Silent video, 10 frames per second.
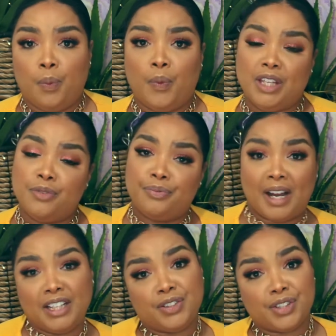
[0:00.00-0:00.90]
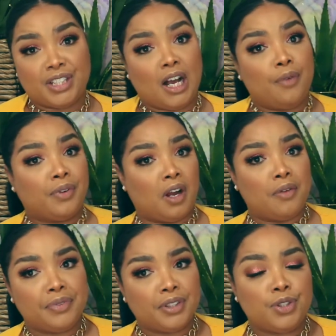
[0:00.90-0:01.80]
When you find yourself
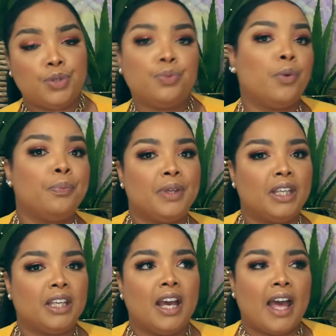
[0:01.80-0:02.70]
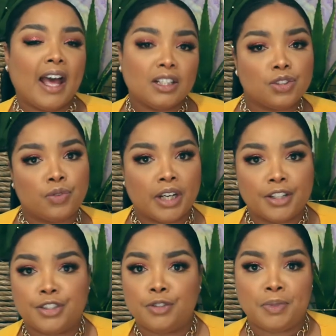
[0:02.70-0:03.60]
confident, you won't be as
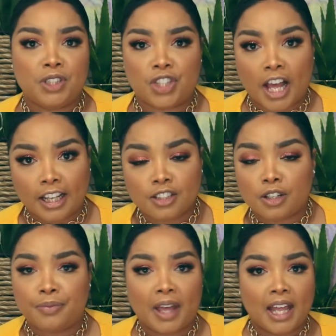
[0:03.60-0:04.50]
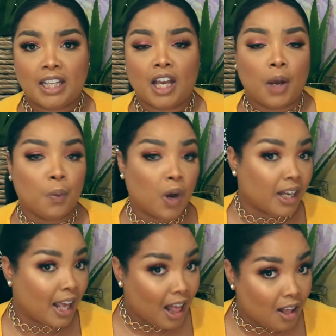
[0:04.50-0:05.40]
triggered to be jealous of
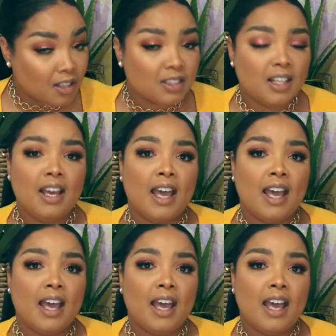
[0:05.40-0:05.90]
anyone else.